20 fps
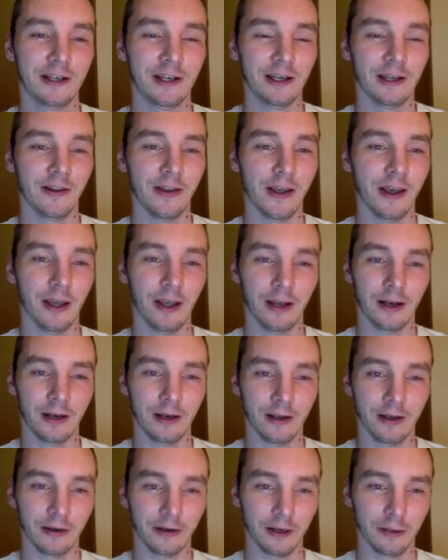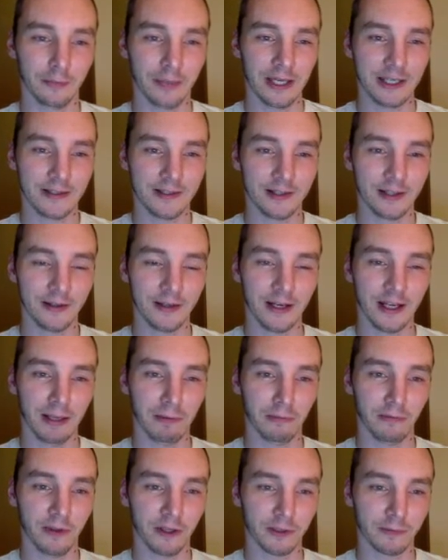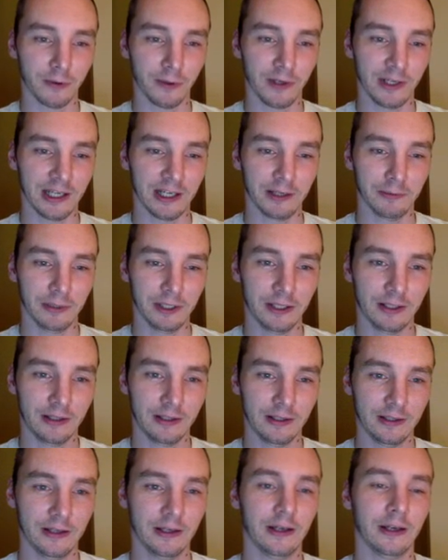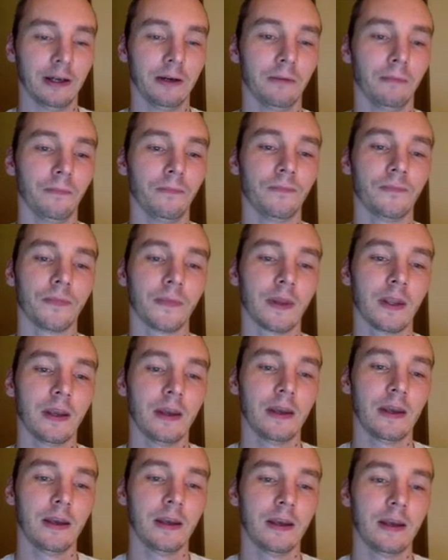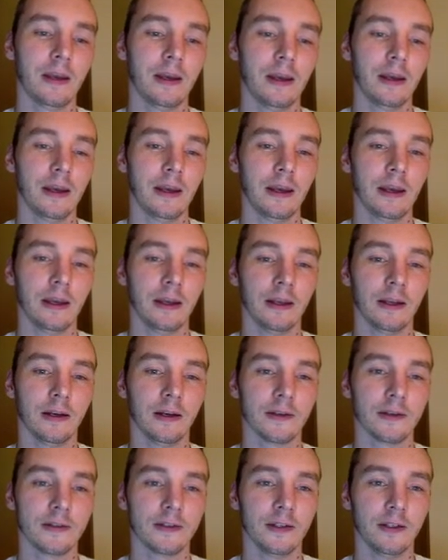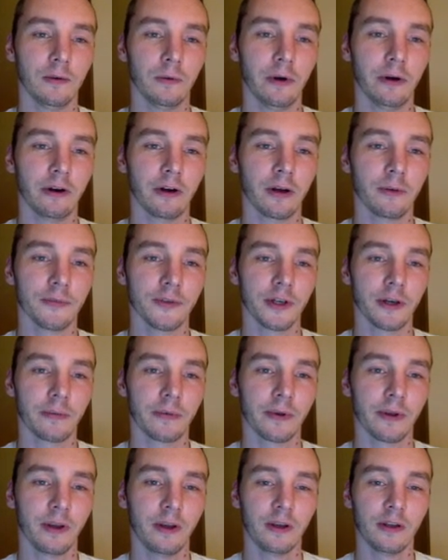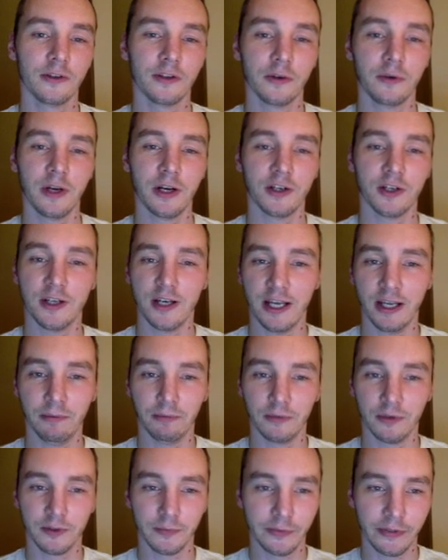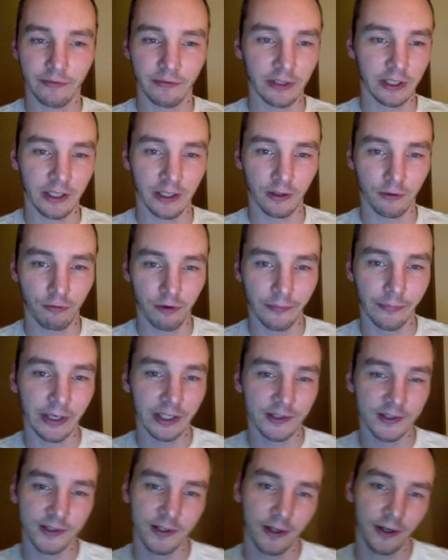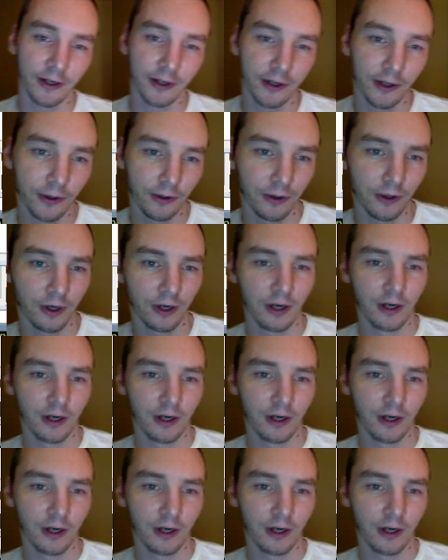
And then I'm going to paste in the name of the exploding enemy and see where it comes up. It's only actually named specifically in 3 places in our code.